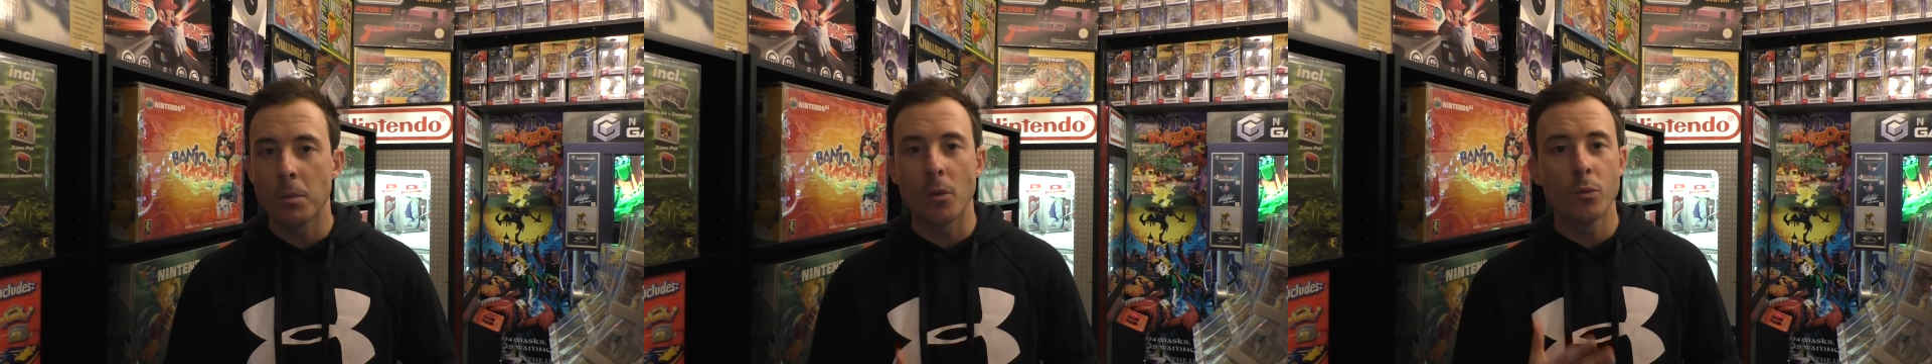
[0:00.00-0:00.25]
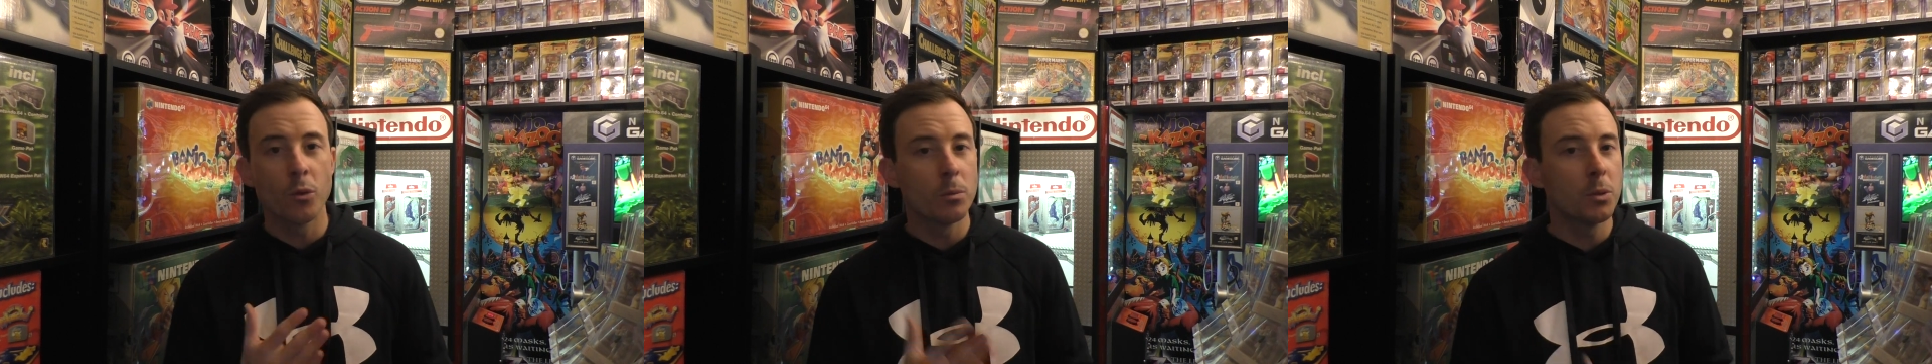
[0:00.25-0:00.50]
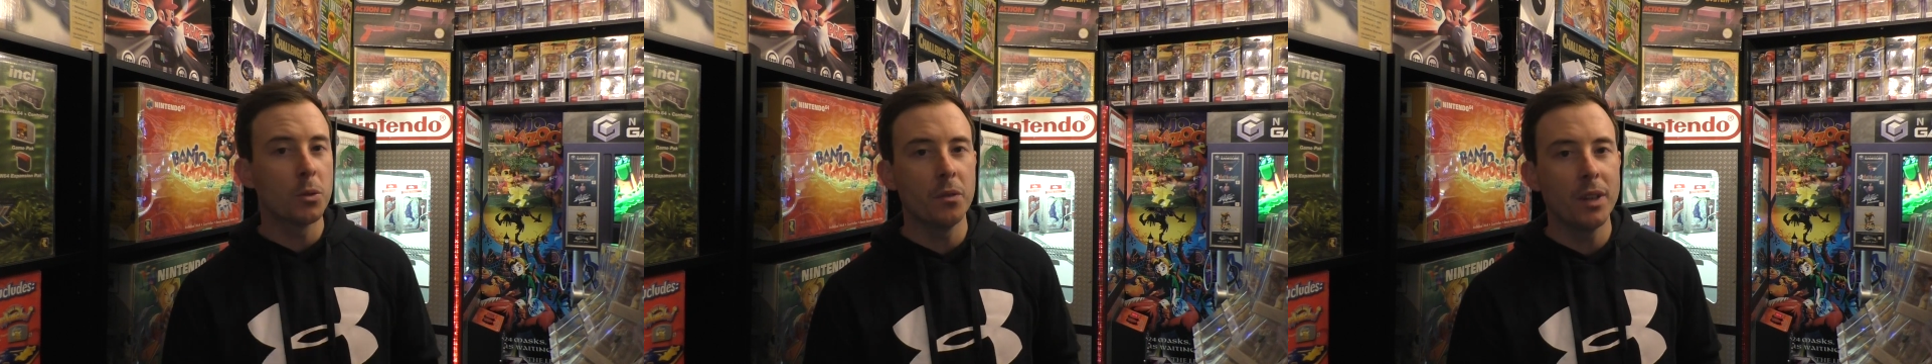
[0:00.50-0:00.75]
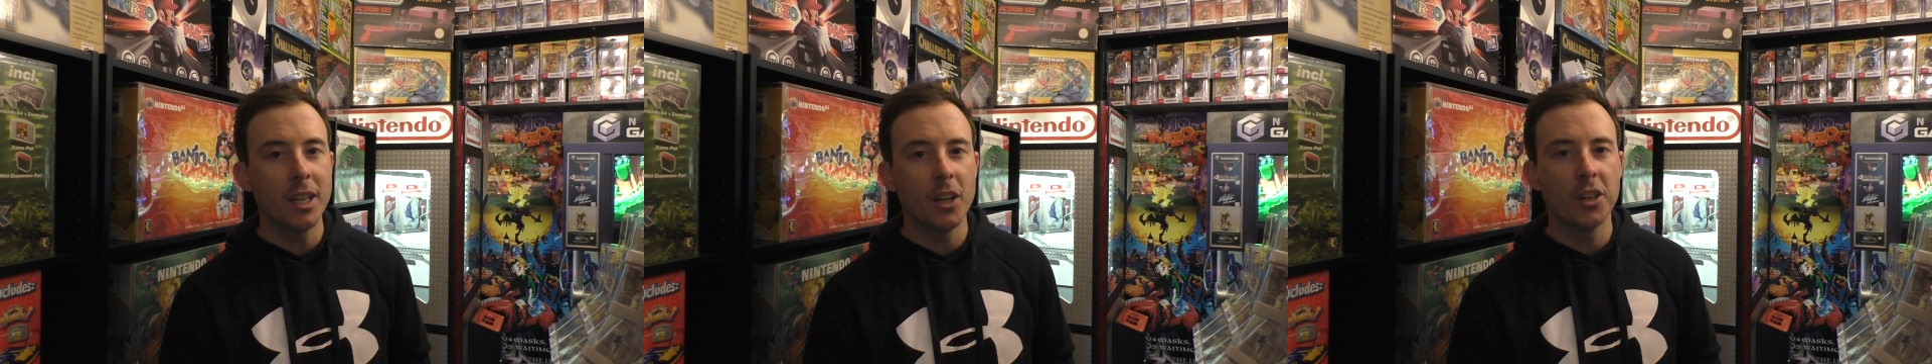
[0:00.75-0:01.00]
my room tour
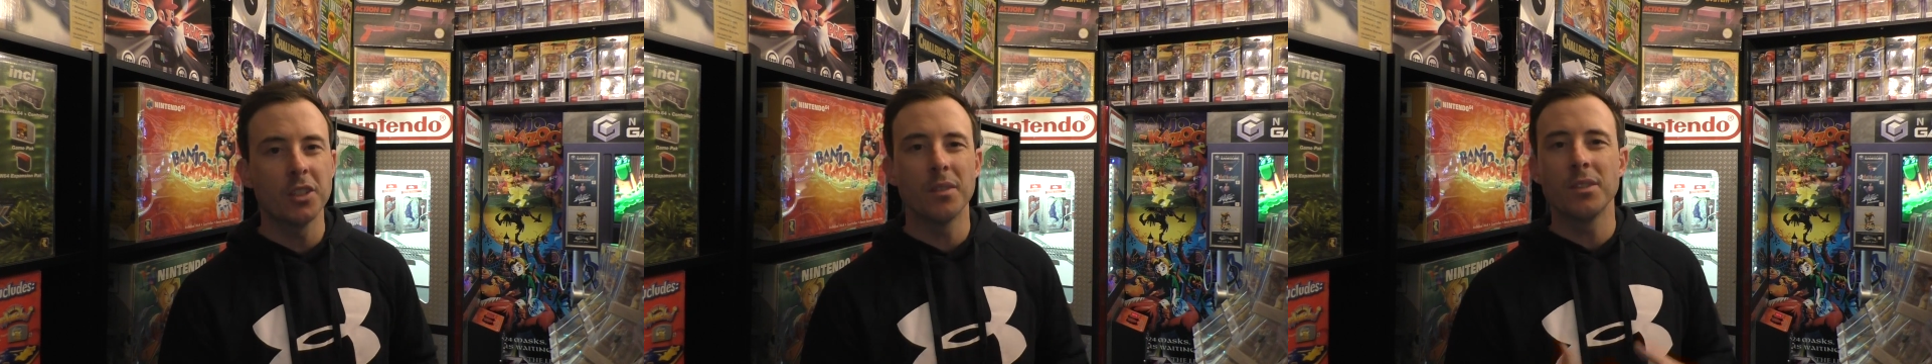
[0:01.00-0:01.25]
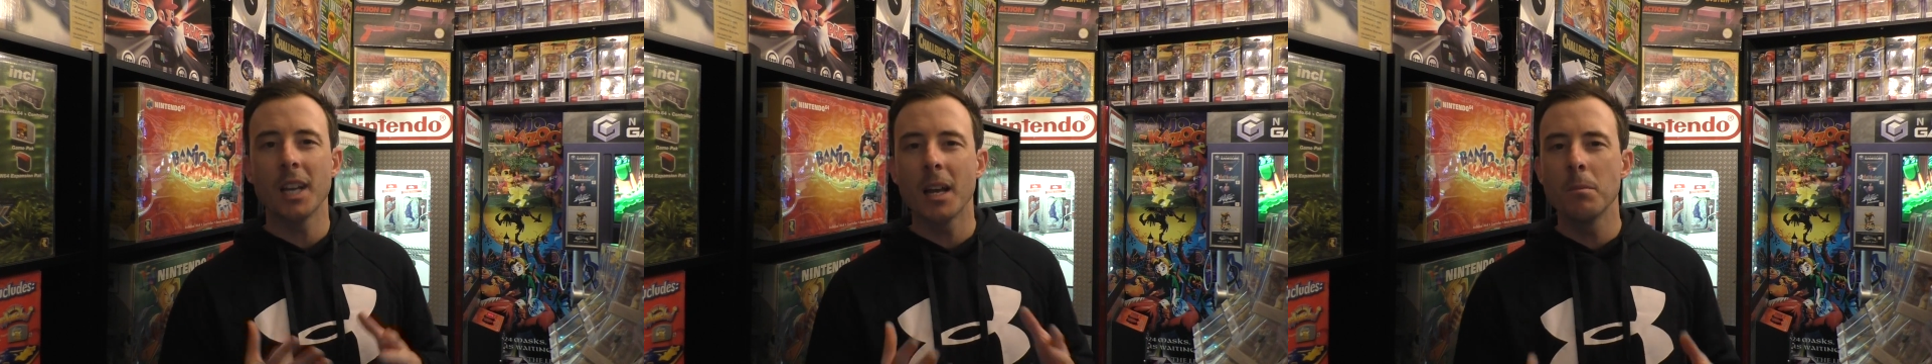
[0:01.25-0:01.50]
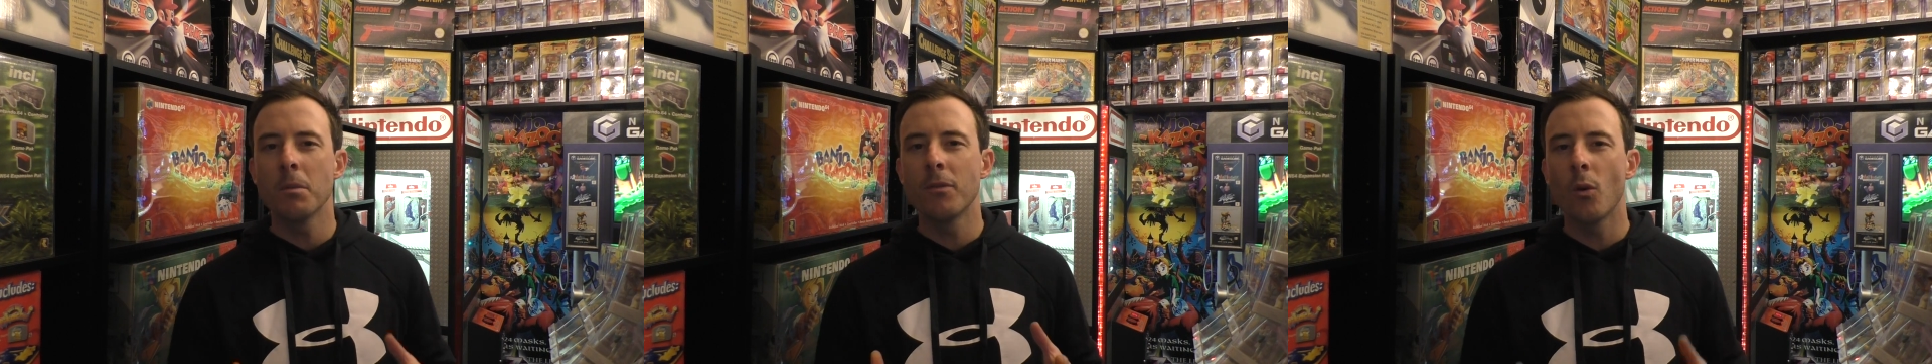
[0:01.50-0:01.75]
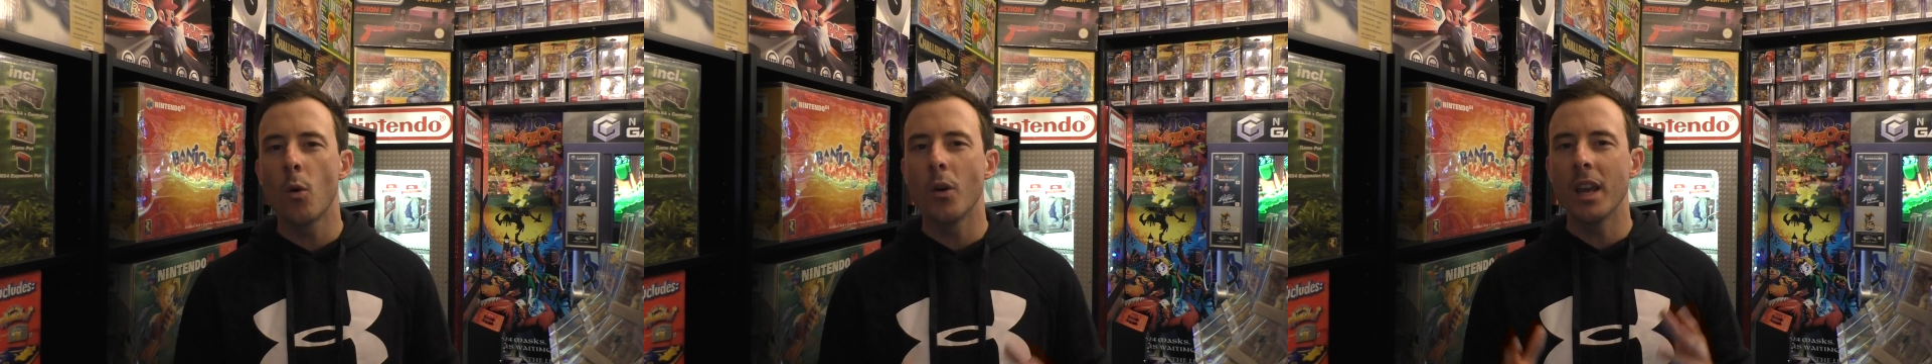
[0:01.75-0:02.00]
videos I've done
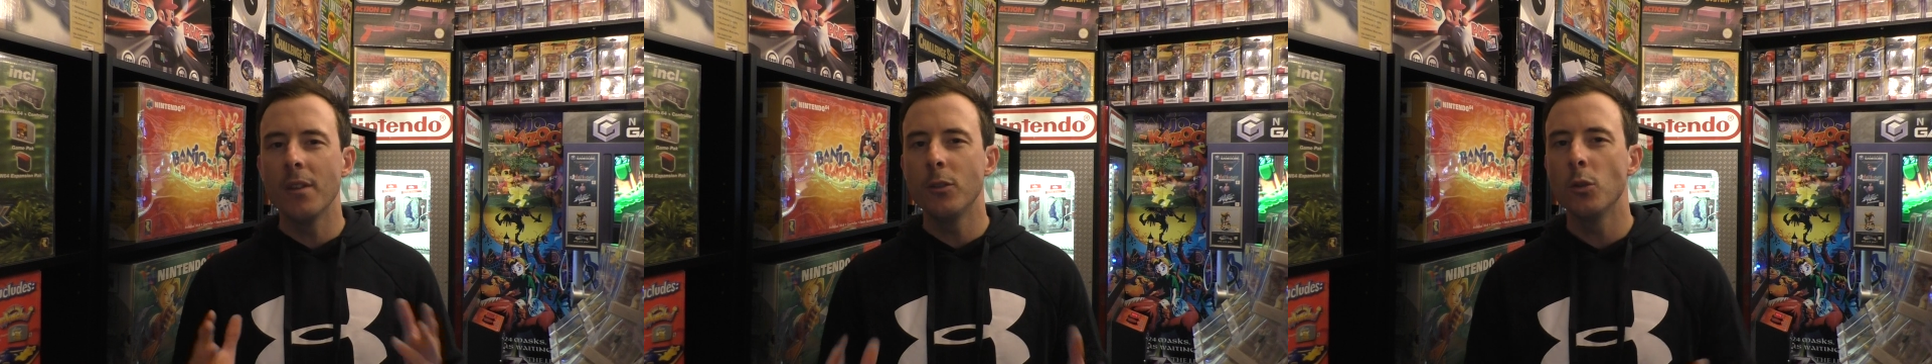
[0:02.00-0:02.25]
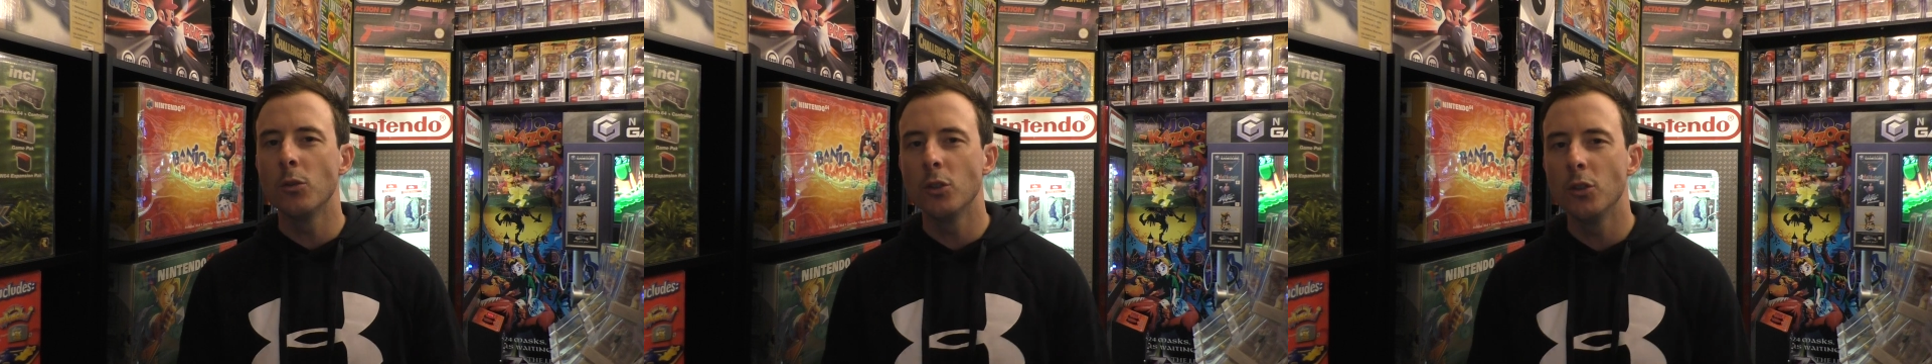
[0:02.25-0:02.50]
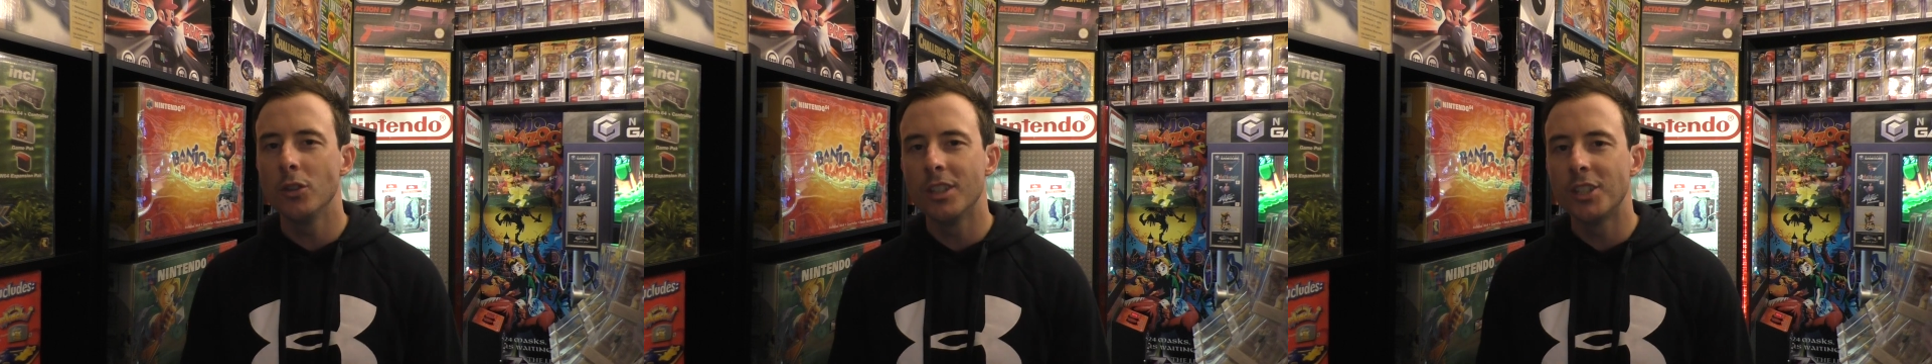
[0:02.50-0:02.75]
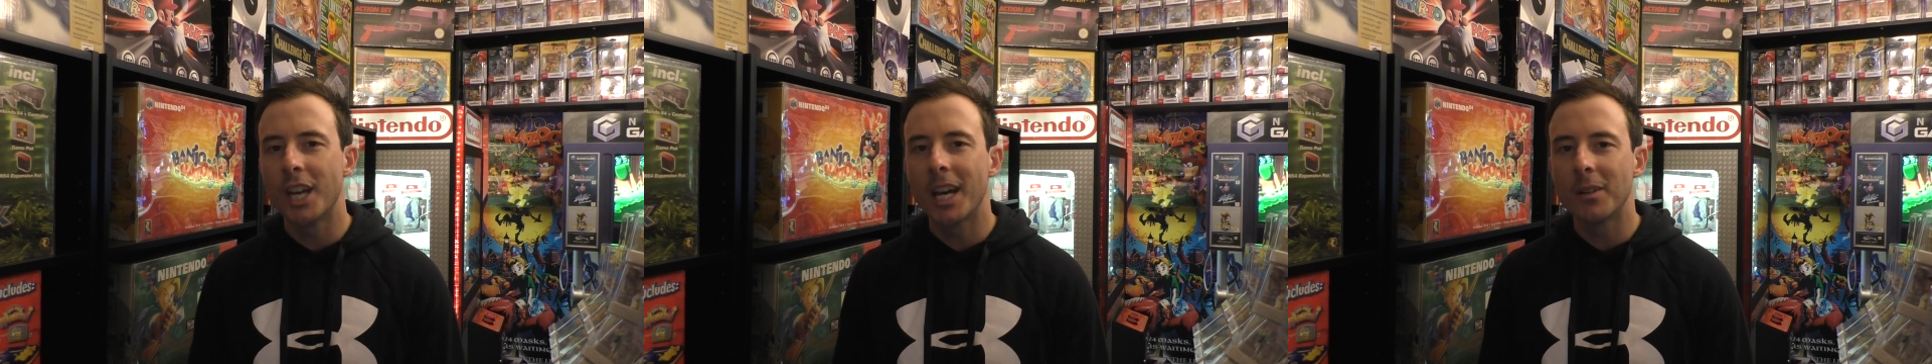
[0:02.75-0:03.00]
before if you're new to
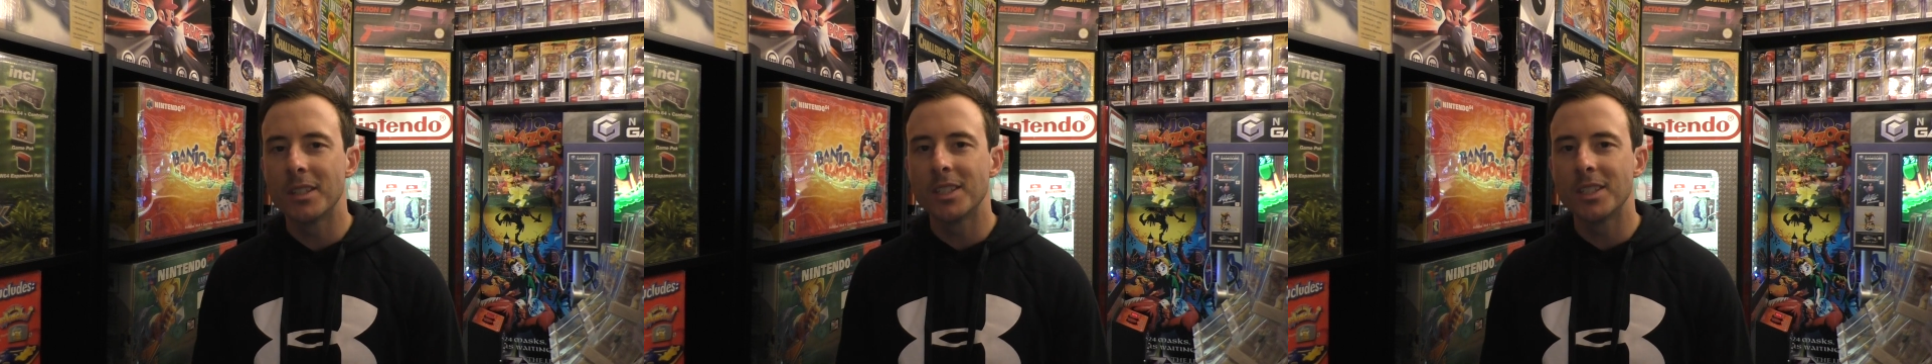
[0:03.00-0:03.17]
the channel,